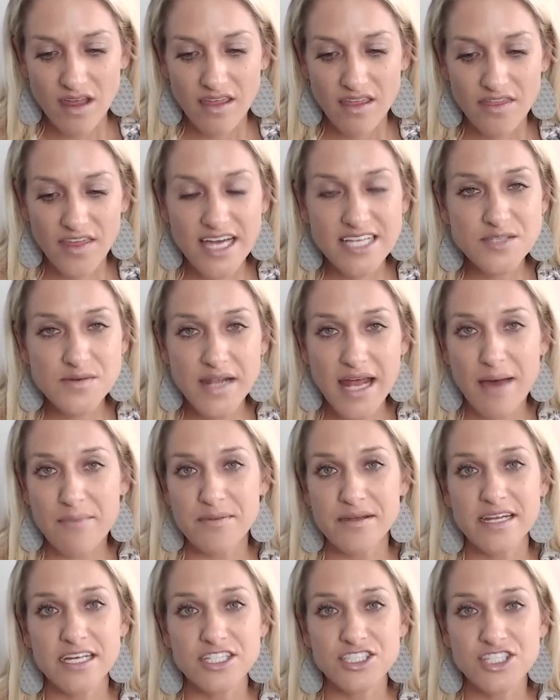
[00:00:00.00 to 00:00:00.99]
that's what
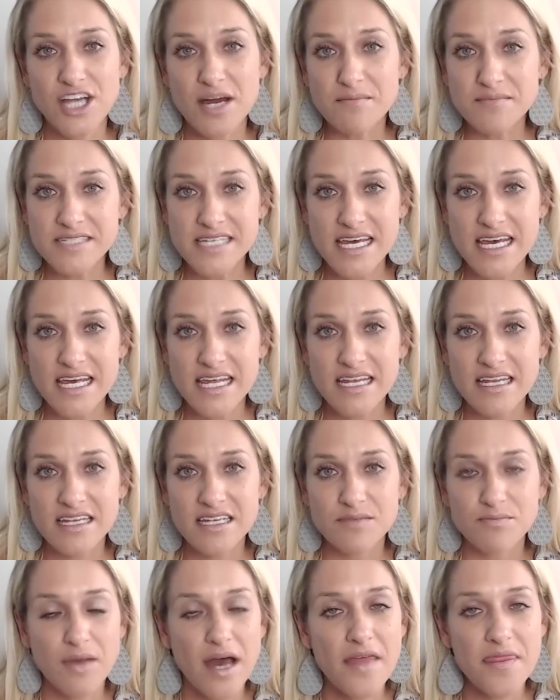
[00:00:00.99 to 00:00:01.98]
happened. I jumped in,
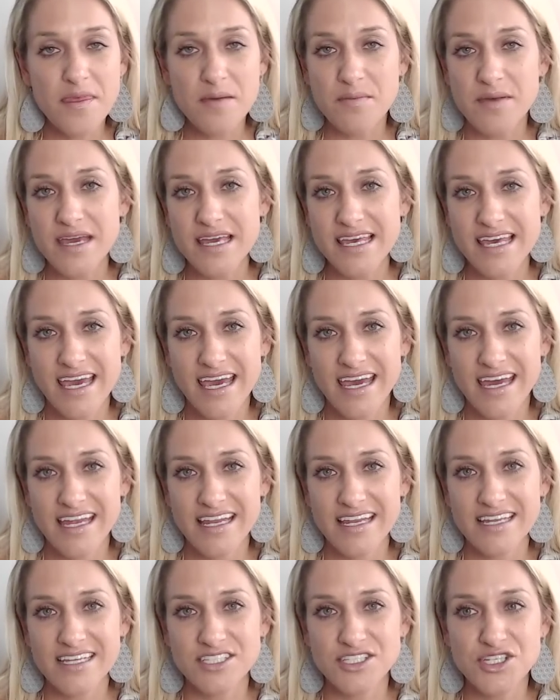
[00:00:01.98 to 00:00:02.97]
bought the big kit.
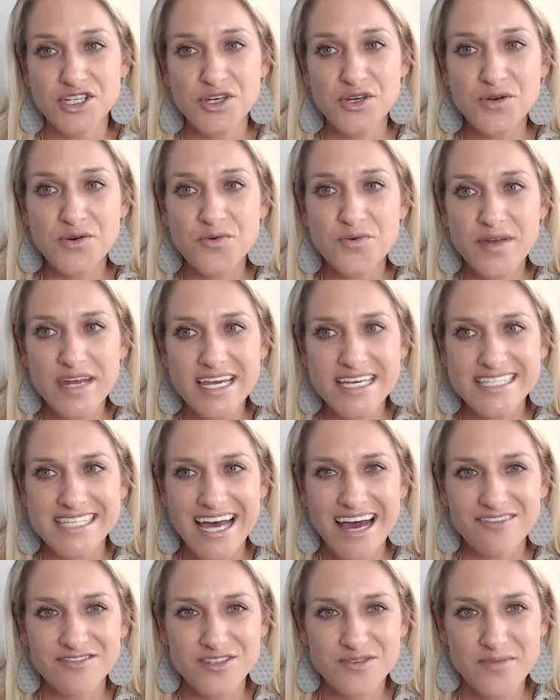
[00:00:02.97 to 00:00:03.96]
2 weeks
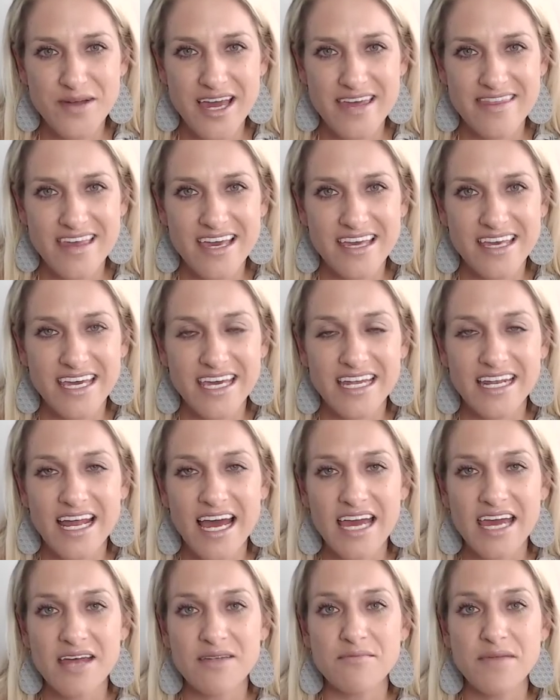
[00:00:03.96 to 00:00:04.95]
after buying that kit,
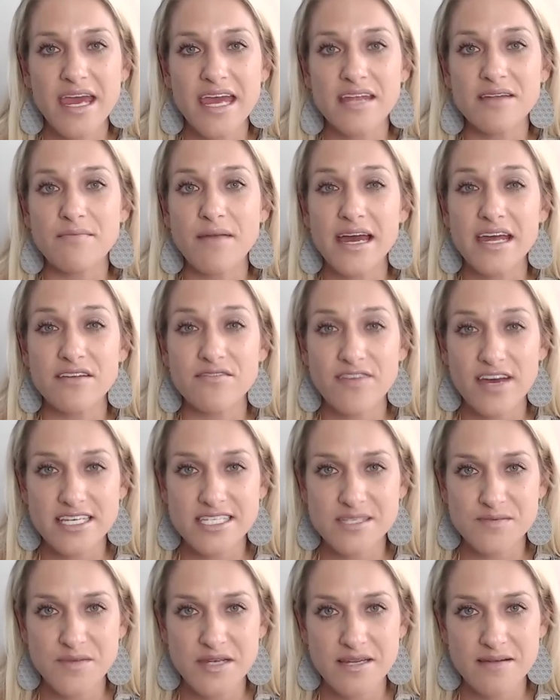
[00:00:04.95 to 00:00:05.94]
I had made my
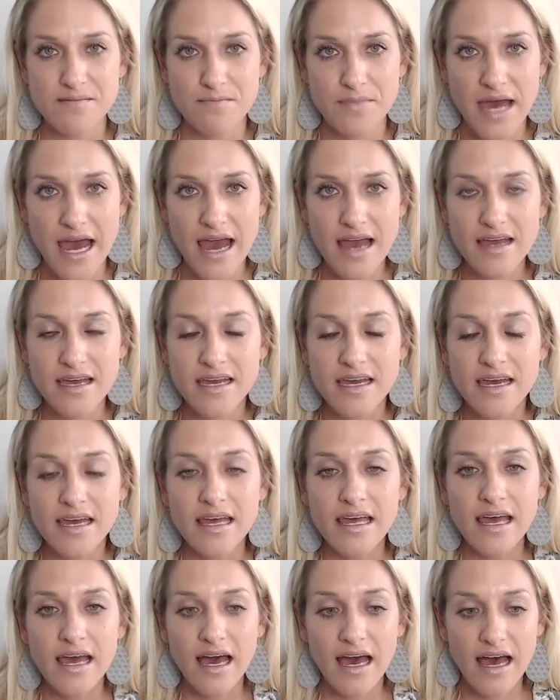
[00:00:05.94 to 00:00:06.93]
investment back.
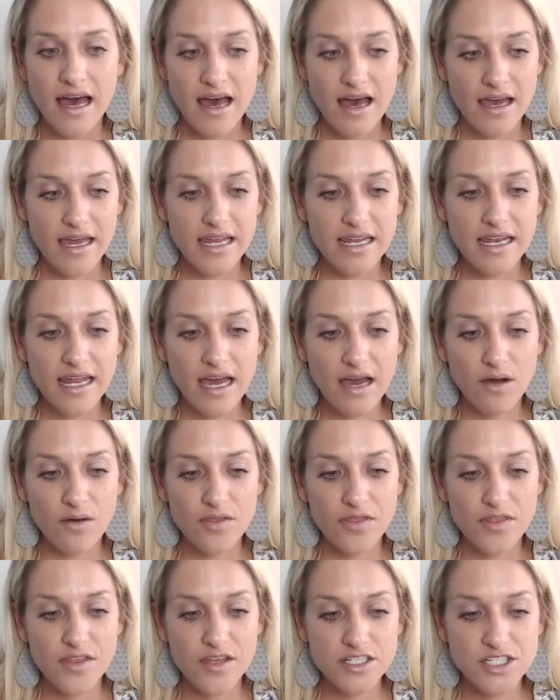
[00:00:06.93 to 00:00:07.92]
And
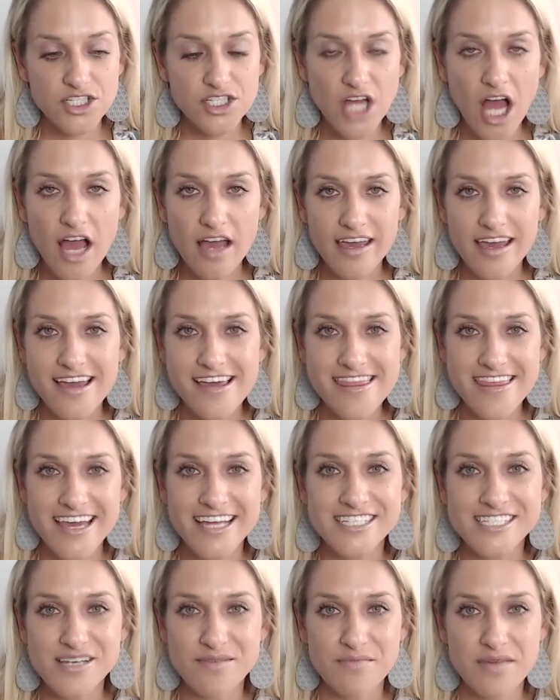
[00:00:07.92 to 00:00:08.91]
the shocking
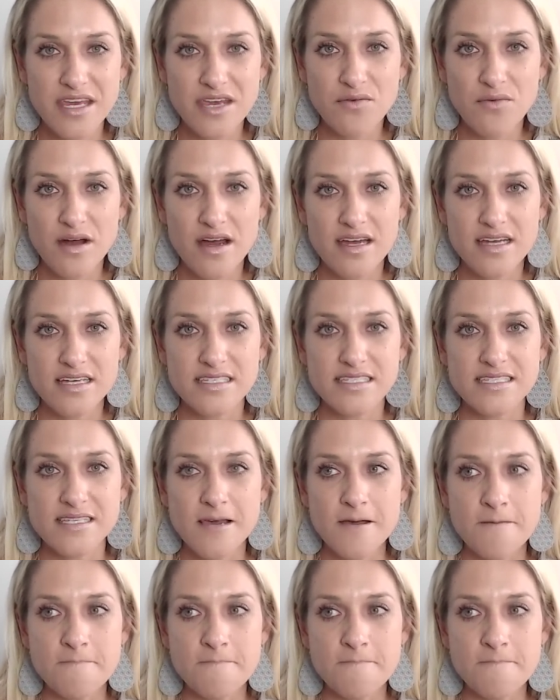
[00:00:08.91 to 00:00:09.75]
thing to me was,